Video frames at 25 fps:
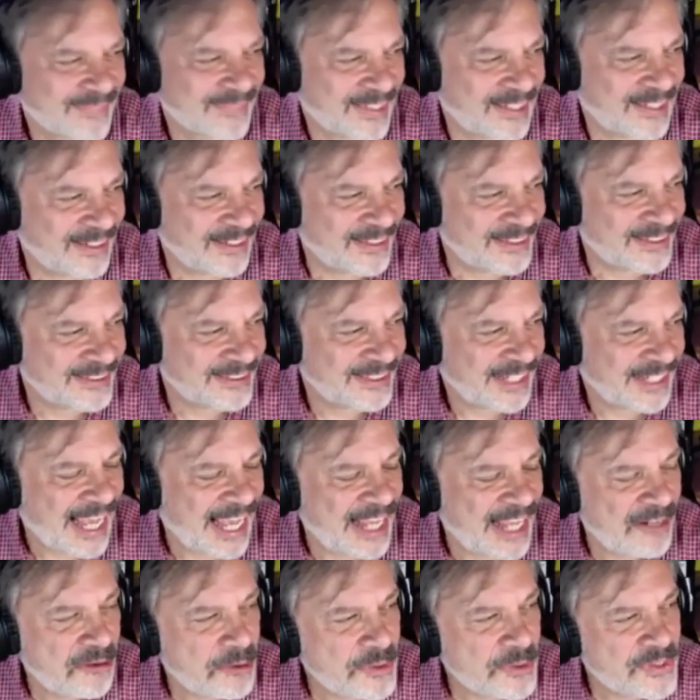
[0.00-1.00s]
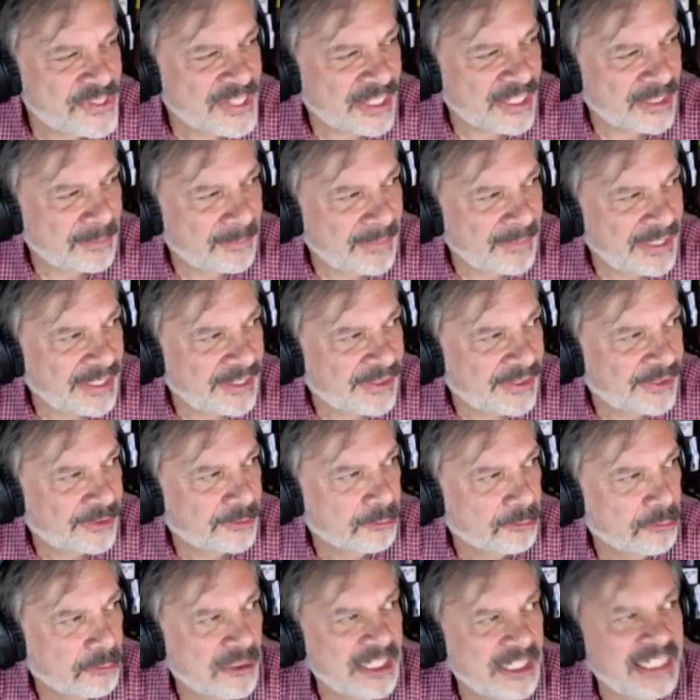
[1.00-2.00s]
gosh. Andrew sent me
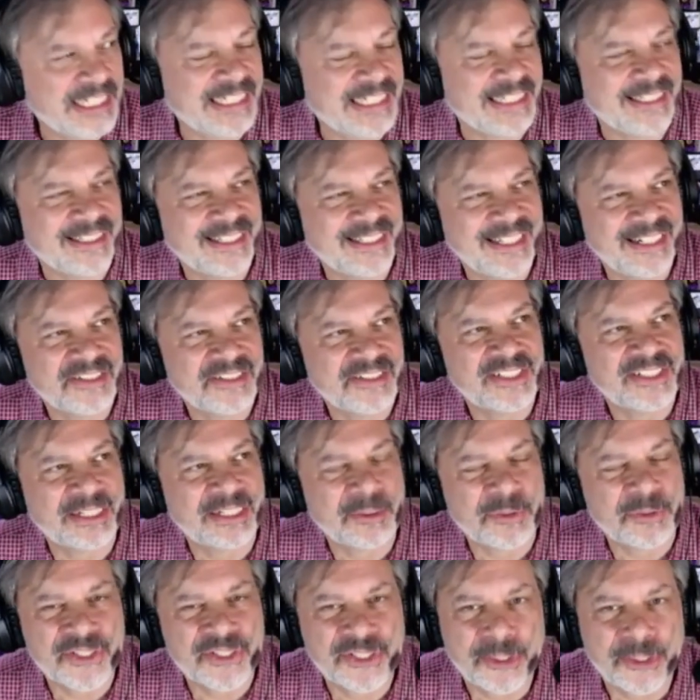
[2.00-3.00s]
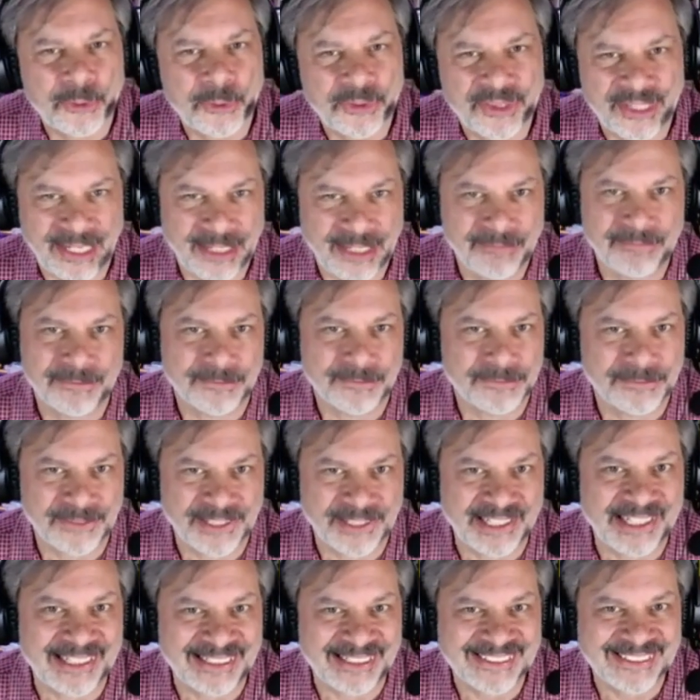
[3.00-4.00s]
3, and it's like I was so thankful for
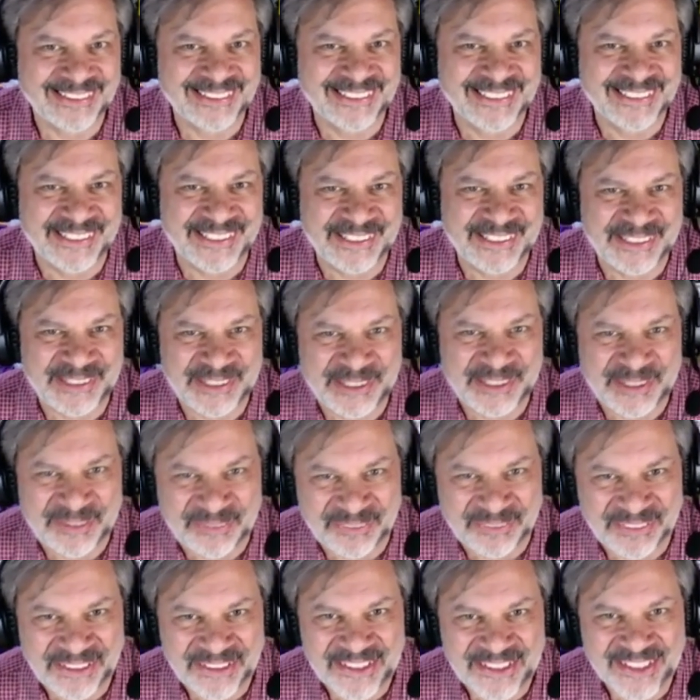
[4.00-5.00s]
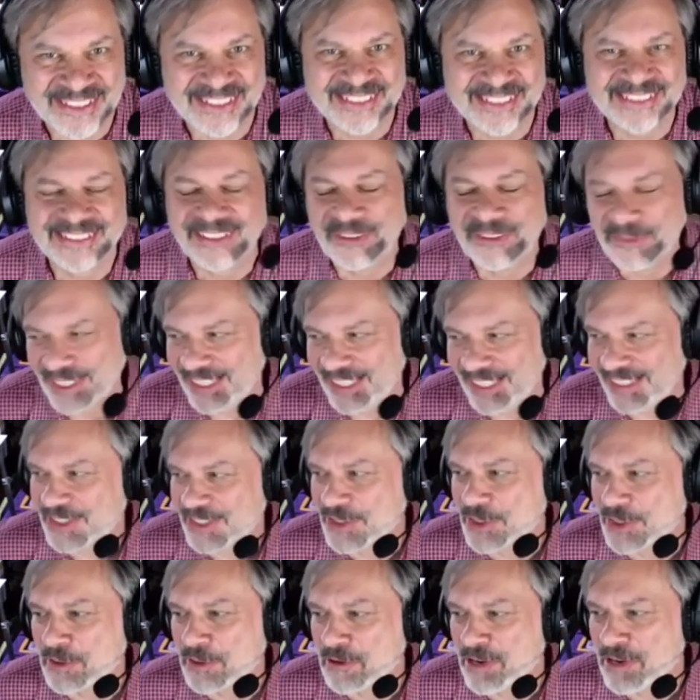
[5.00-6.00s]
that. It's like, okay, this
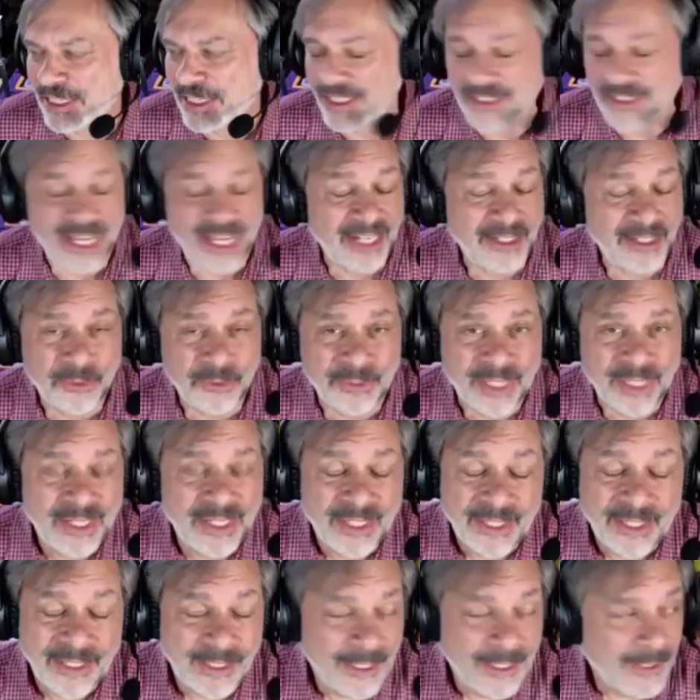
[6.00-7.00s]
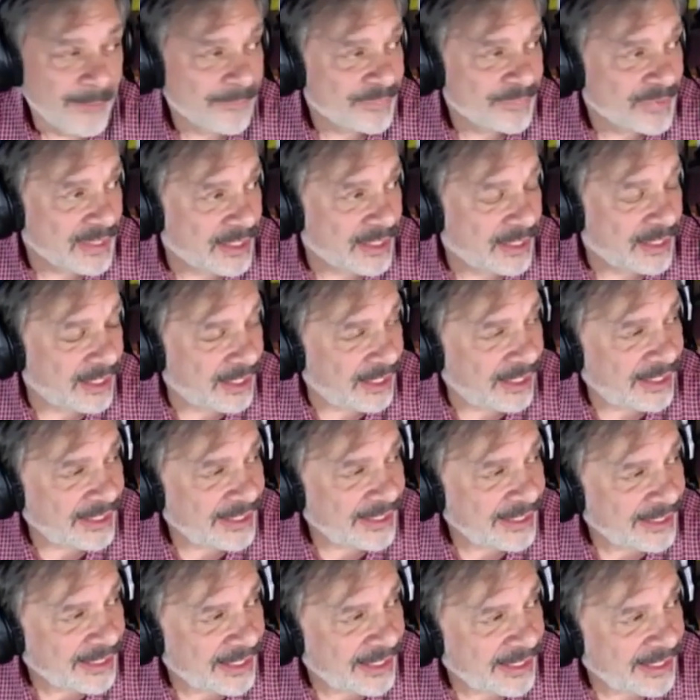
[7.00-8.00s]
is great because
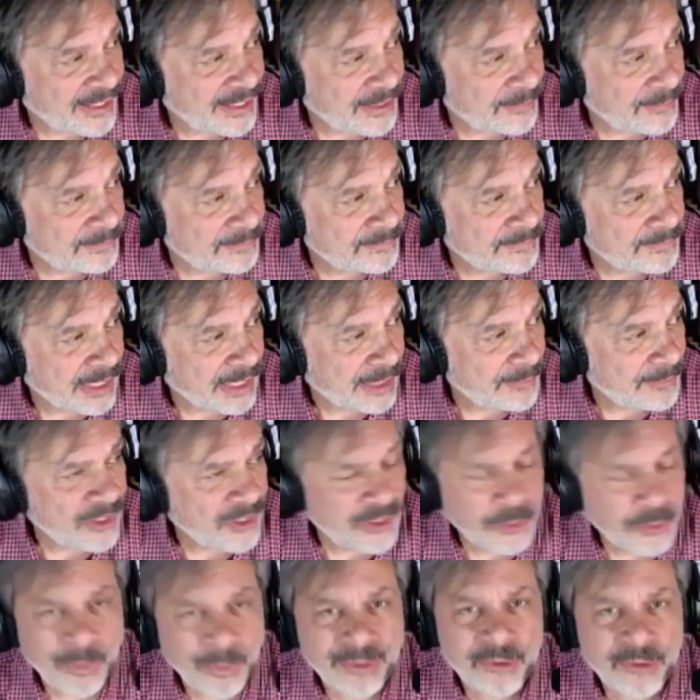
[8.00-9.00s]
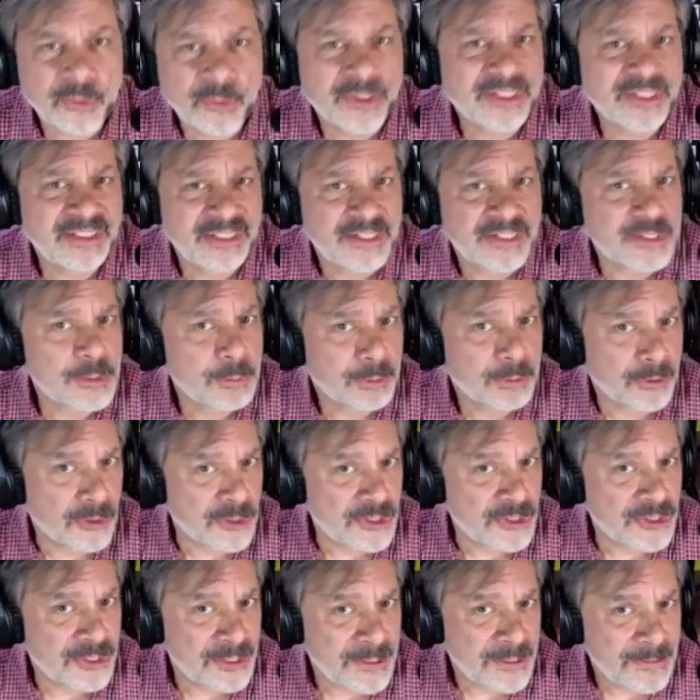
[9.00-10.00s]
I'm not a well organized
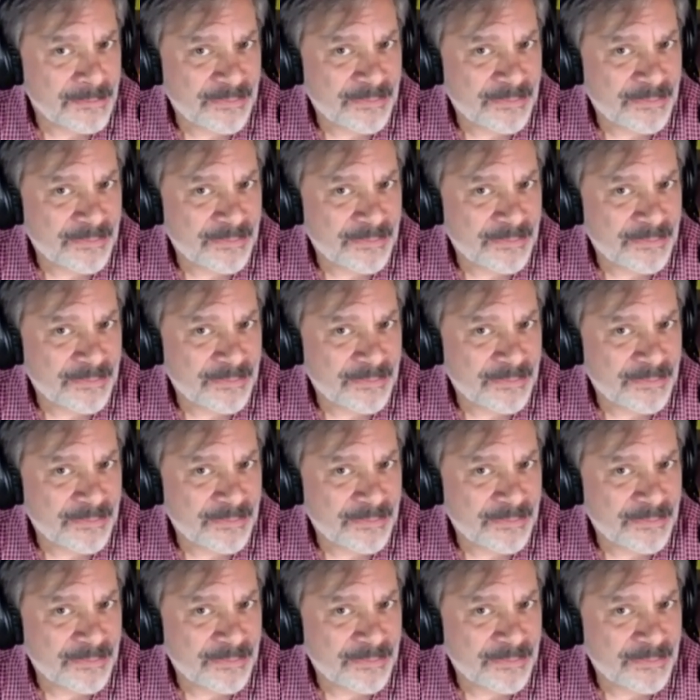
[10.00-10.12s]
person,